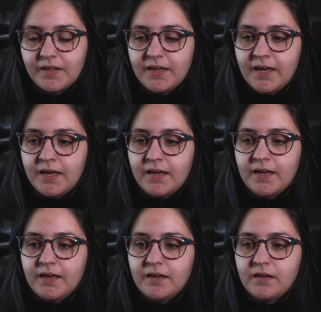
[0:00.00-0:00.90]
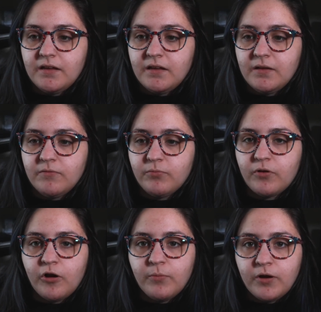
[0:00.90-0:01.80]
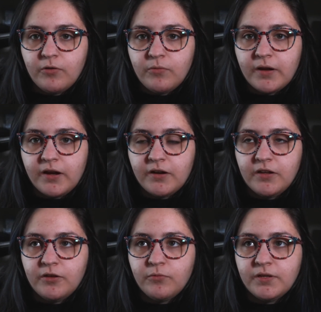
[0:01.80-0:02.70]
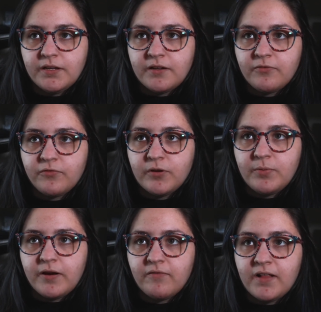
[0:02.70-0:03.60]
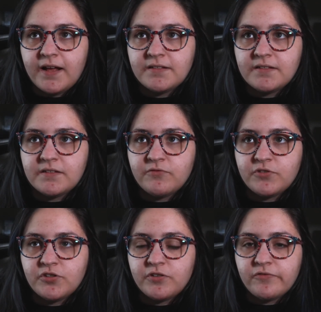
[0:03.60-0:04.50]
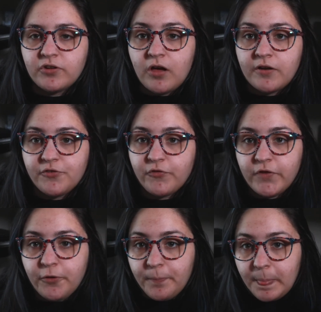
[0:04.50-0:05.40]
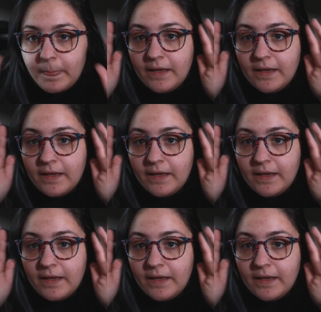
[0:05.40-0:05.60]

a promo where you would get a free pair of glasses in return for an honest review.